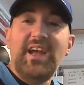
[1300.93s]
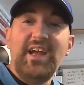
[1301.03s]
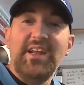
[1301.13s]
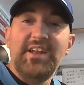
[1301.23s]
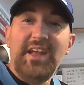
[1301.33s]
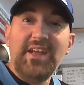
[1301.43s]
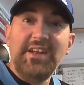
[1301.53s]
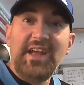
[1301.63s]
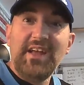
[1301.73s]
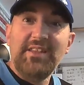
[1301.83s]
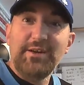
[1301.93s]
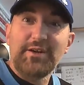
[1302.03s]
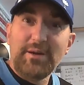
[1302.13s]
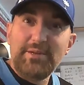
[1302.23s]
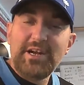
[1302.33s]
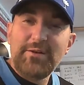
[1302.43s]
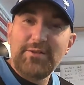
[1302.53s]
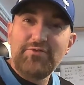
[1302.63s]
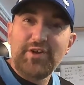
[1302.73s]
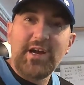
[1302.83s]
and they're coming out of
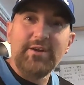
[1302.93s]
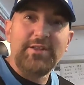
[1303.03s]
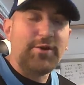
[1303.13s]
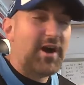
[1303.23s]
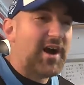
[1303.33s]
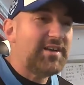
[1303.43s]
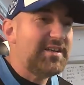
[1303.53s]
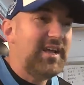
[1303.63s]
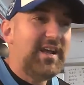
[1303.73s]
the dryer, and they're hot,